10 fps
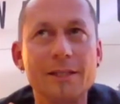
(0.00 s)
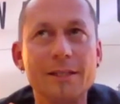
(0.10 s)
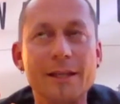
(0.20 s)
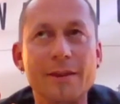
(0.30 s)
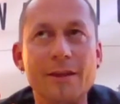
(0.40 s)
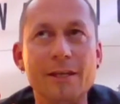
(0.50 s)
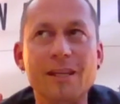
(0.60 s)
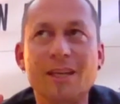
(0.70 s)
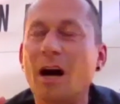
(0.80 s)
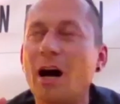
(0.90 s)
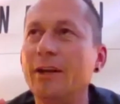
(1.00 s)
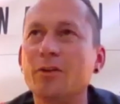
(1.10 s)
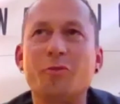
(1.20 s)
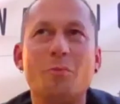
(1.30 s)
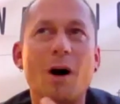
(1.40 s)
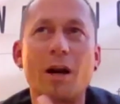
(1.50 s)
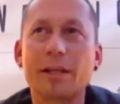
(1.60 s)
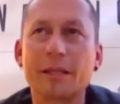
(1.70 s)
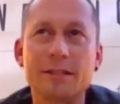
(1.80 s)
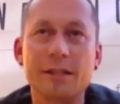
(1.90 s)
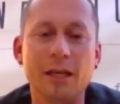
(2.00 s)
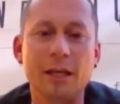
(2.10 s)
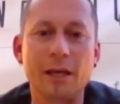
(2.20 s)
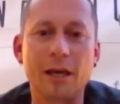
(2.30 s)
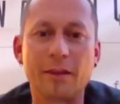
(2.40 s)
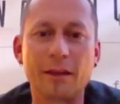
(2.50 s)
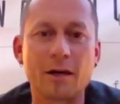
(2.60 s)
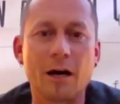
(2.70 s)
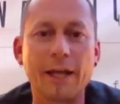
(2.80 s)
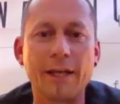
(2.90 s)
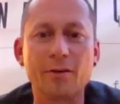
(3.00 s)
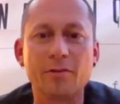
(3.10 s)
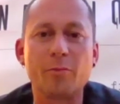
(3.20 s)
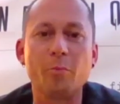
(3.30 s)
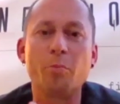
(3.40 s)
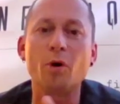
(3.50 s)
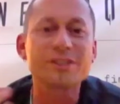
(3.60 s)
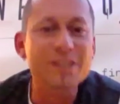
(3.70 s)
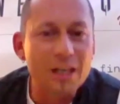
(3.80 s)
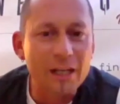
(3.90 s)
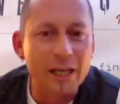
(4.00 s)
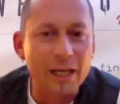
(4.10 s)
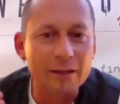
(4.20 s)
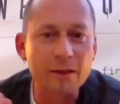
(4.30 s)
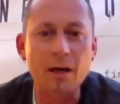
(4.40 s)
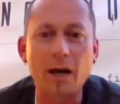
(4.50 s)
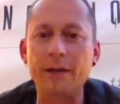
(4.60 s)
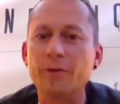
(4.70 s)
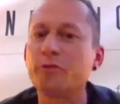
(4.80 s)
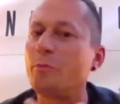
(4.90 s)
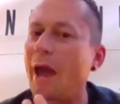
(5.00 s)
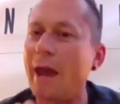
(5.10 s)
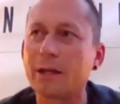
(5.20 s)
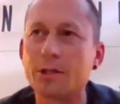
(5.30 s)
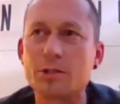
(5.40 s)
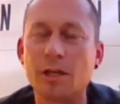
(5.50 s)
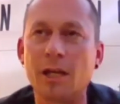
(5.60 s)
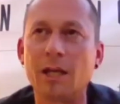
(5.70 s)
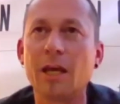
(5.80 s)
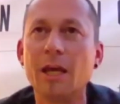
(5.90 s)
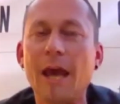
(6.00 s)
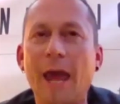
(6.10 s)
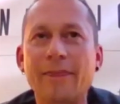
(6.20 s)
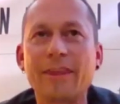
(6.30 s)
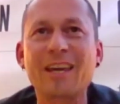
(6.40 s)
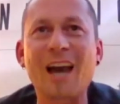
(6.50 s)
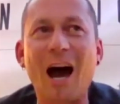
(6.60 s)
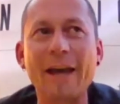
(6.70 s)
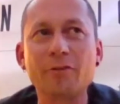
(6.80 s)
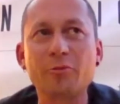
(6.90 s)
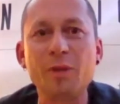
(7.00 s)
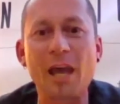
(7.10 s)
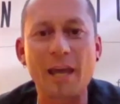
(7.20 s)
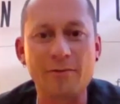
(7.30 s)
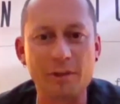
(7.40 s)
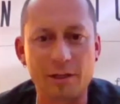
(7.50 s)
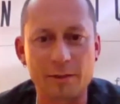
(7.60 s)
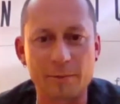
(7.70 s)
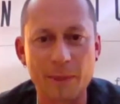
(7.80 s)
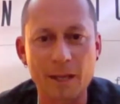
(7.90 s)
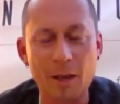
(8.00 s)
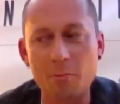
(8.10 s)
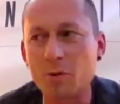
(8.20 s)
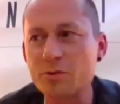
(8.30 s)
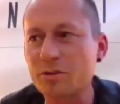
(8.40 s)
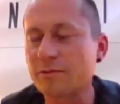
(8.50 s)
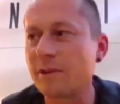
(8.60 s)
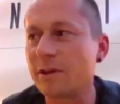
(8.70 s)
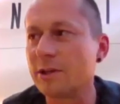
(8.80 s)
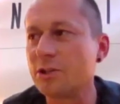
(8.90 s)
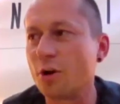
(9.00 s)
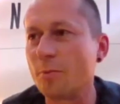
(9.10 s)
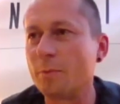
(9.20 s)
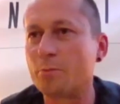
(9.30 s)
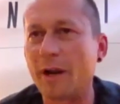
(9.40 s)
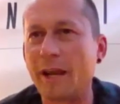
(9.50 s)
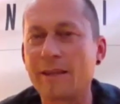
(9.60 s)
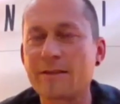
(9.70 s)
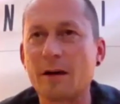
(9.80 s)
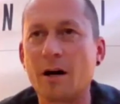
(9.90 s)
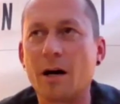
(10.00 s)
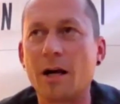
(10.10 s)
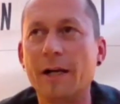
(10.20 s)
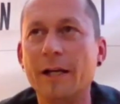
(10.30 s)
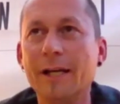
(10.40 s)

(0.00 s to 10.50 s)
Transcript: the kind of marketing and the kind of bottling, the kind of packaging, and the kind of behavior. Most of the German brands are